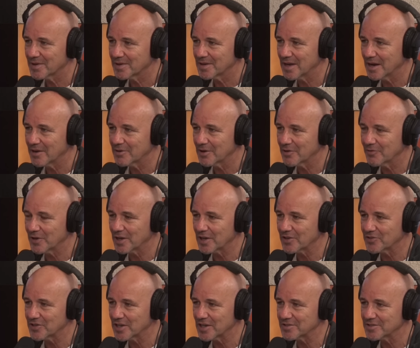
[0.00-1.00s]
yeah, if you
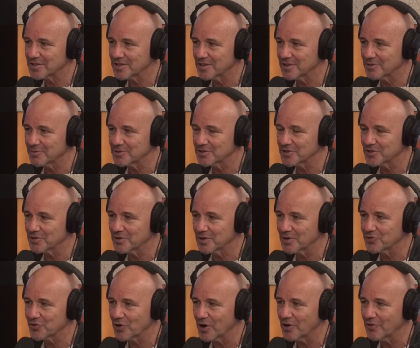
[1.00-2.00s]
can, consider it was a,
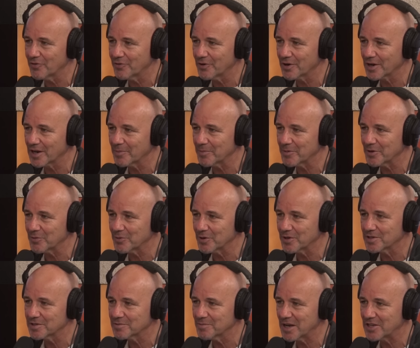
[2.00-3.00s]
a, trial for a couple of
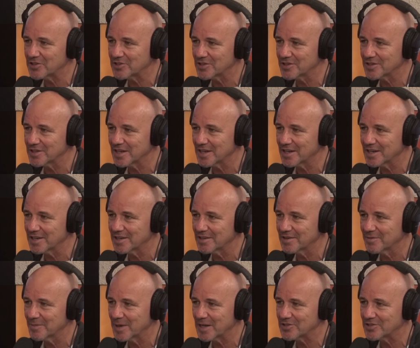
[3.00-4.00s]
weeks, imagine uh,
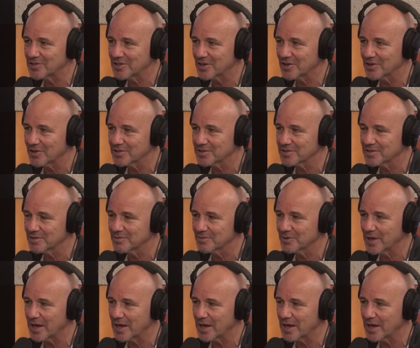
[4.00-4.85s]
mm-hmm. imagine the costs yeah, well, that